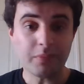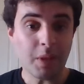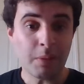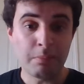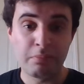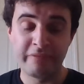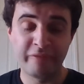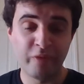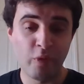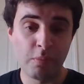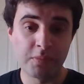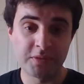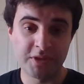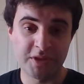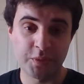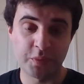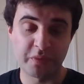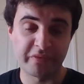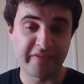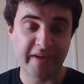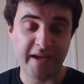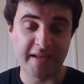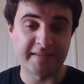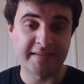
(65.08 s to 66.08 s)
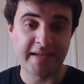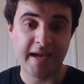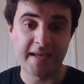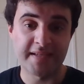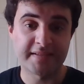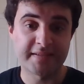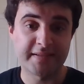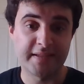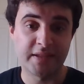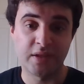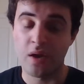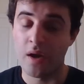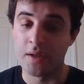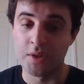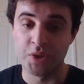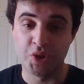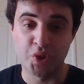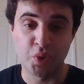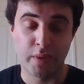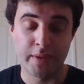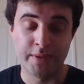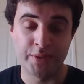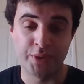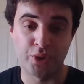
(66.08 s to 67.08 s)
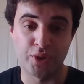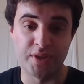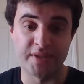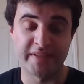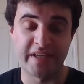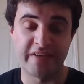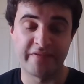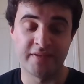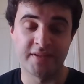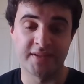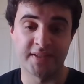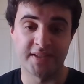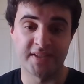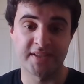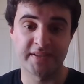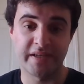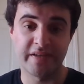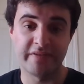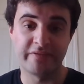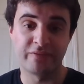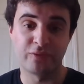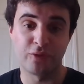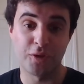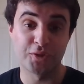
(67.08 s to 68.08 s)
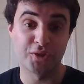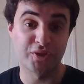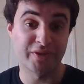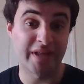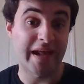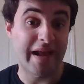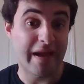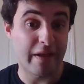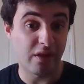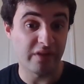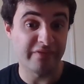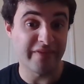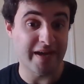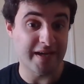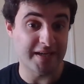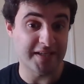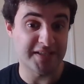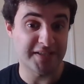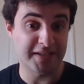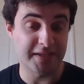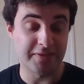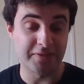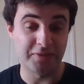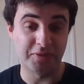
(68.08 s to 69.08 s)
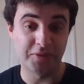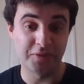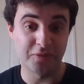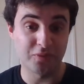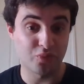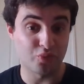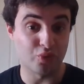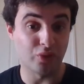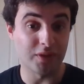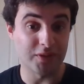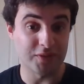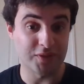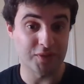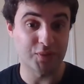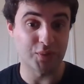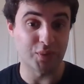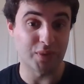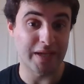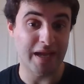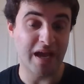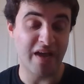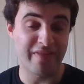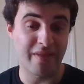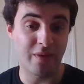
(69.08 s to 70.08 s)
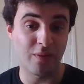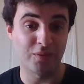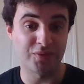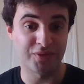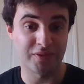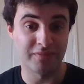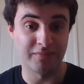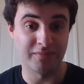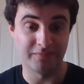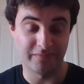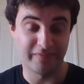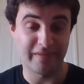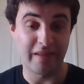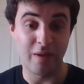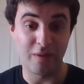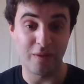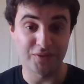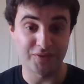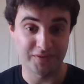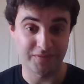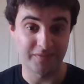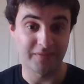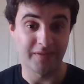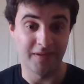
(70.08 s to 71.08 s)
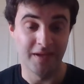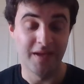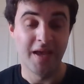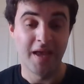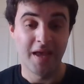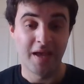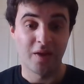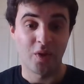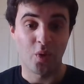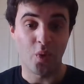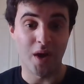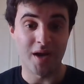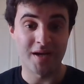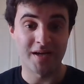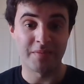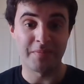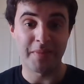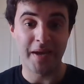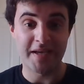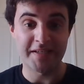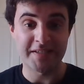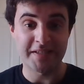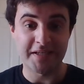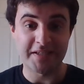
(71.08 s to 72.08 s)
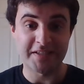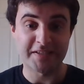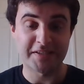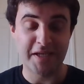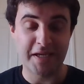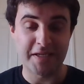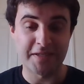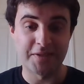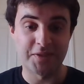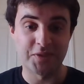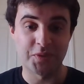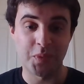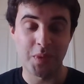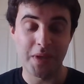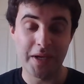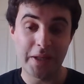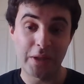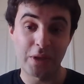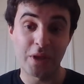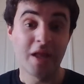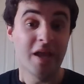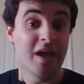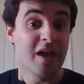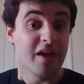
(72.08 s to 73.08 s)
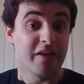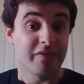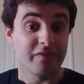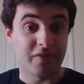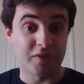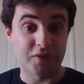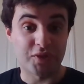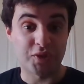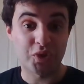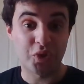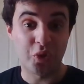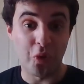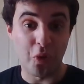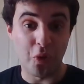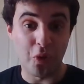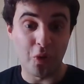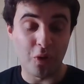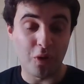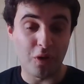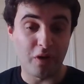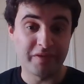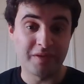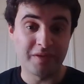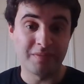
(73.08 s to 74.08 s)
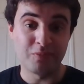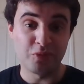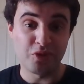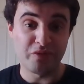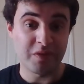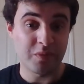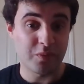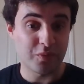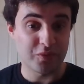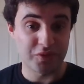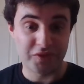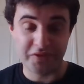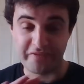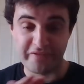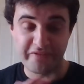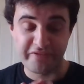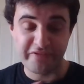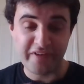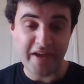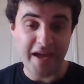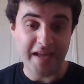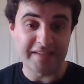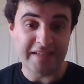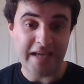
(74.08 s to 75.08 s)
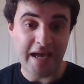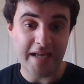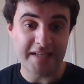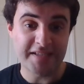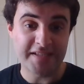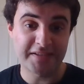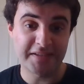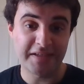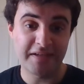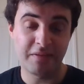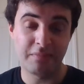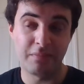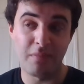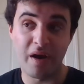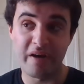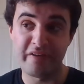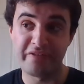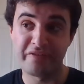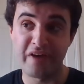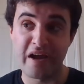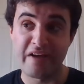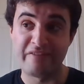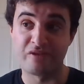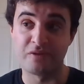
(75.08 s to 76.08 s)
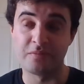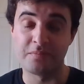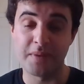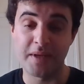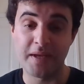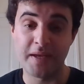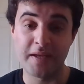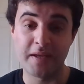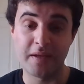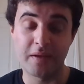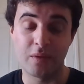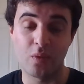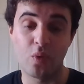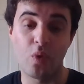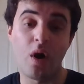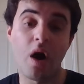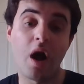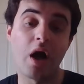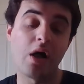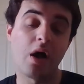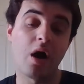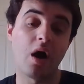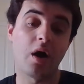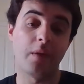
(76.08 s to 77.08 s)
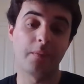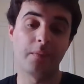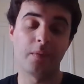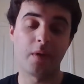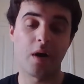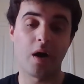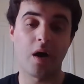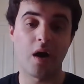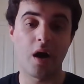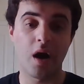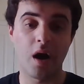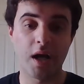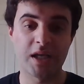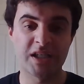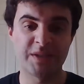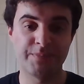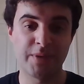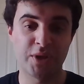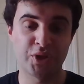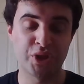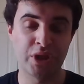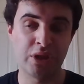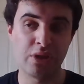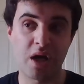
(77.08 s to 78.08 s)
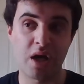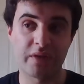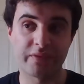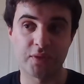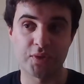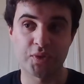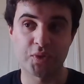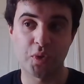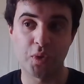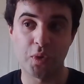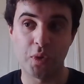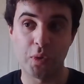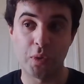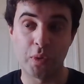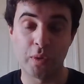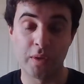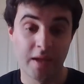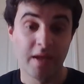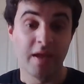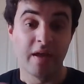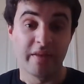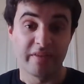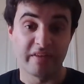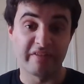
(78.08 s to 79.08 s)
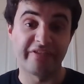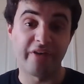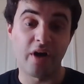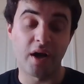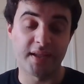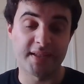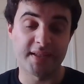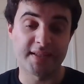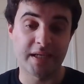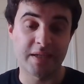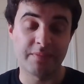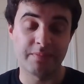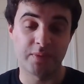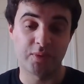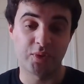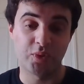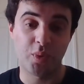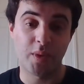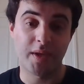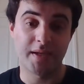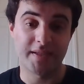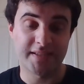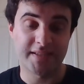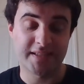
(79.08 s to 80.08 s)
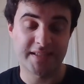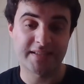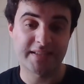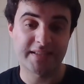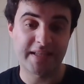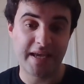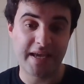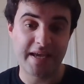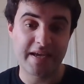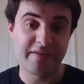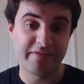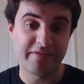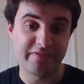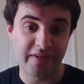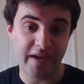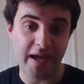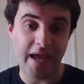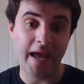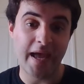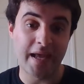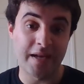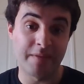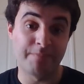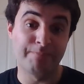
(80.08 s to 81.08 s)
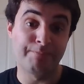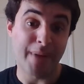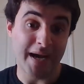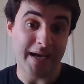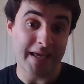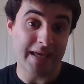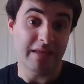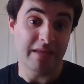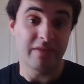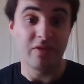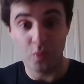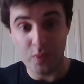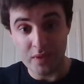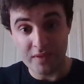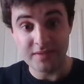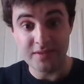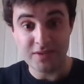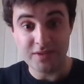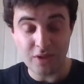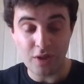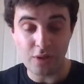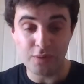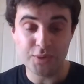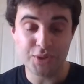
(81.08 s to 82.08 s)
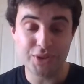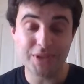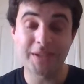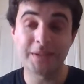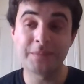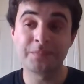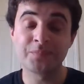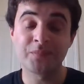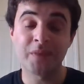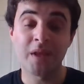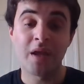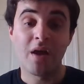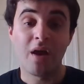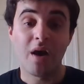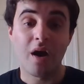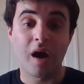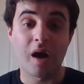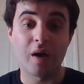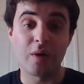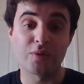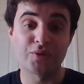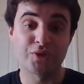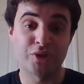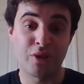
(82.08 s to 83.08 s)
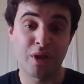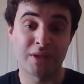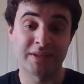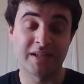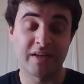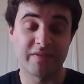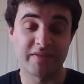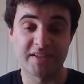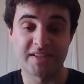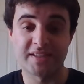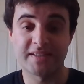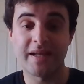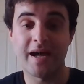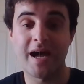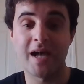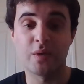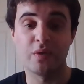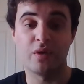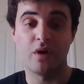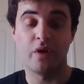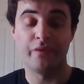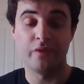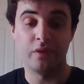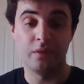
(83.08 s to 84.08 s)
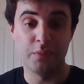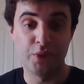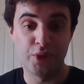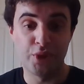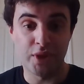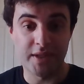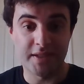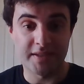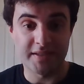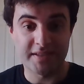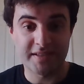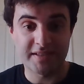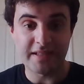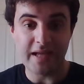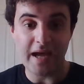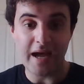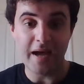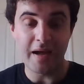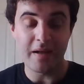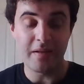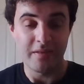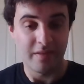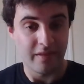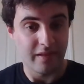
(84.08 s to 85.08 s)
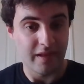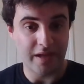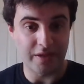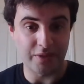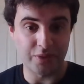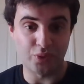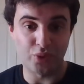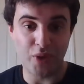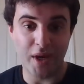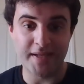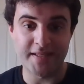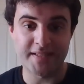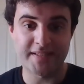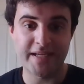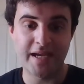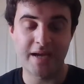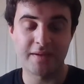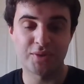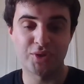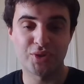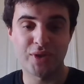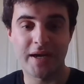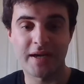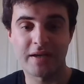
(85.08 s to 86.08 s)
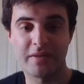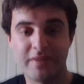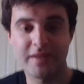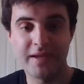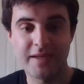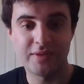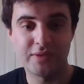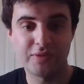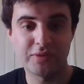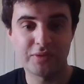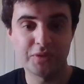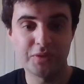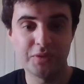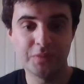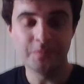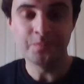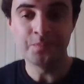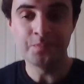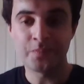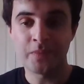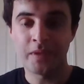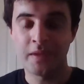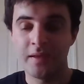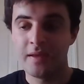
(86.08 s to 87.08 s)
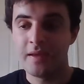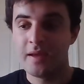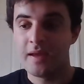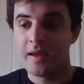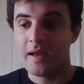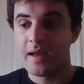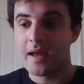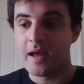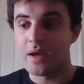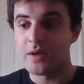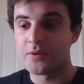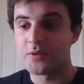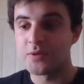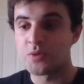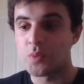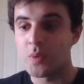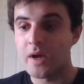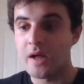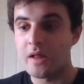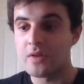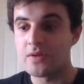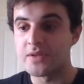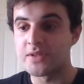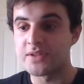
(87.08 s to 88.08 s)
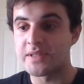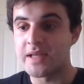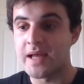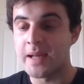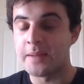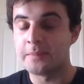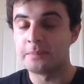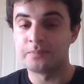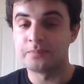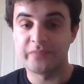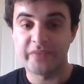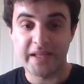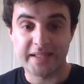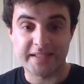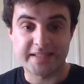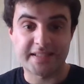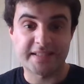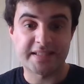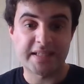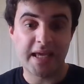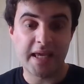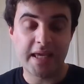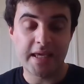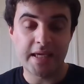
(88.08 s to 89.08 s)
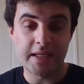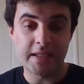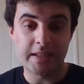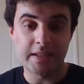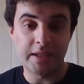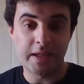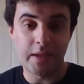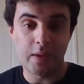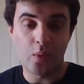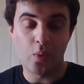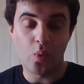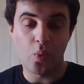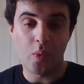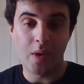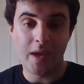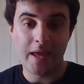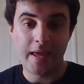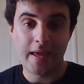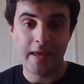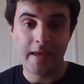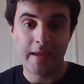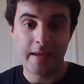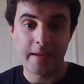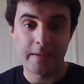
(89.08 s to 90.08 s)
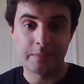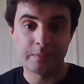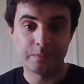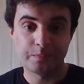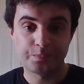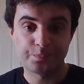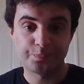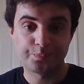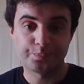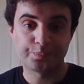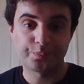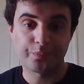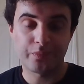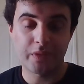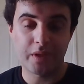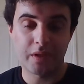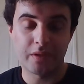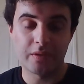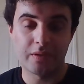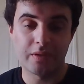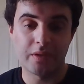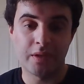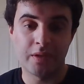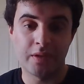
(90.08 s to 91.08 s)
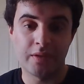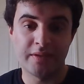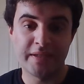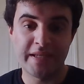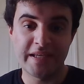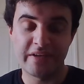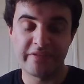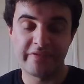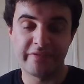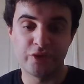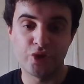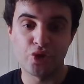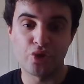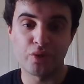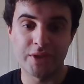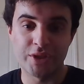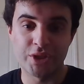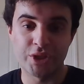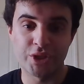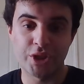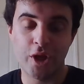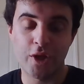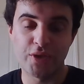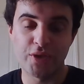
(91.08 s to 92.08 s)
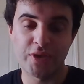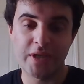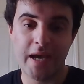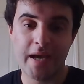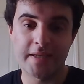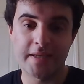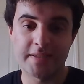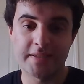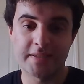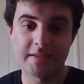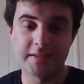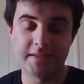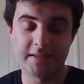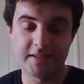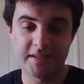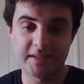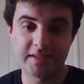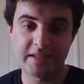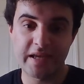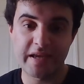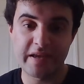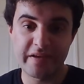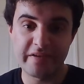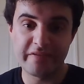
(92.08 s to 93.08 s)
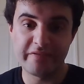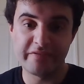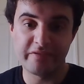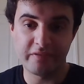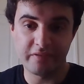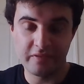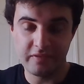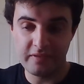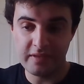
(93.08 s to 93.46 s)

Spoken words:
Performances were fantastic. I enjoyed Chris Evans as Steve Rogers. That elevator scene too really stood out. That was quite an amazing scene as well. The score of the movie was fantastic. My favorite being, I especially like the score, the fight scene between Steve and Bucky, the Winter Soldier. I also liked it at the start on the Lemurian Star. It had a great soundtrack there too, as well as that scene where Nick Fury showcases Steve